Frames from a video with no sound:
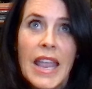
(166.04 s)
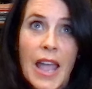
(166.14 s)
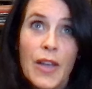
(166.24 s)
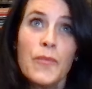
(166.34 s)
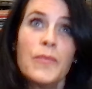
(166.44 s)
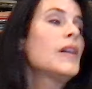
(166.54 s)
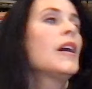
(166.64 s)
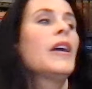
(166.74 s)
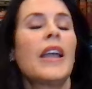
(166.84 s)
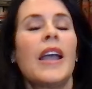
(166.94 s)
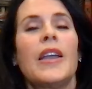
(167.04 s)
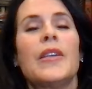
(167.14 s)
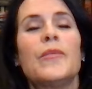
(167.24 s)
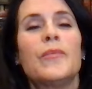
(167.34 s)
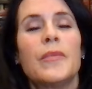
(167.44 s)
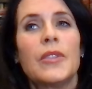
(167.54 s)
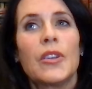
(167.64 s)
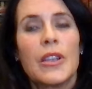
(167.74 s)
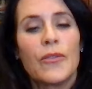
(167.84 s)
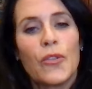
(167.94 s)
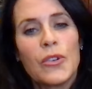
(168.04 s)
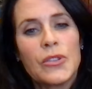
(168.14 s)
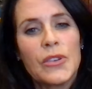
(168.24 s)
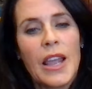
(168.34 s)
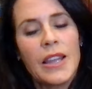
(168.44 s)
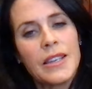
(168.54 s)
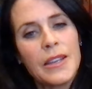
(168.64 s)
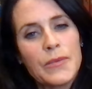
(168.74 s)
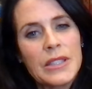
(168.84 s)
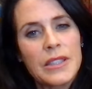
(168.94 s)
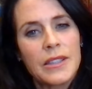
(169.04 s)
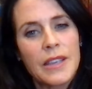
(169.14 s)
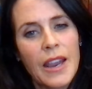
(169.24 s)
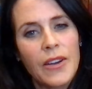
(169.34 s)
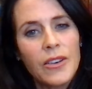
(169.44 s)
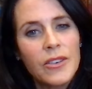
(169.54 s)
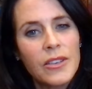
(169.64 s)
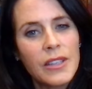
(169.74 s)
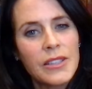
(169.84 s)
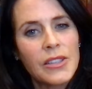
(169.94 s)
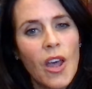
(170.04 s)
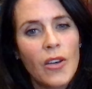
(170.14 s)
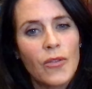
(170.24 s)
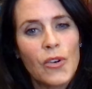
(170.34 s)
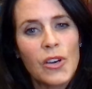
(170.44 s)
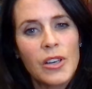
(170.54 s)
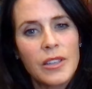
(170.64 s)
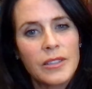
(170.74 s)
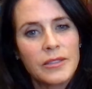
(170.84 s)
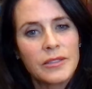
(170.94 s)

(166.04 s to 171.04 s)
I am. I'm looking forward to it and I'm scared. It's a lot of work.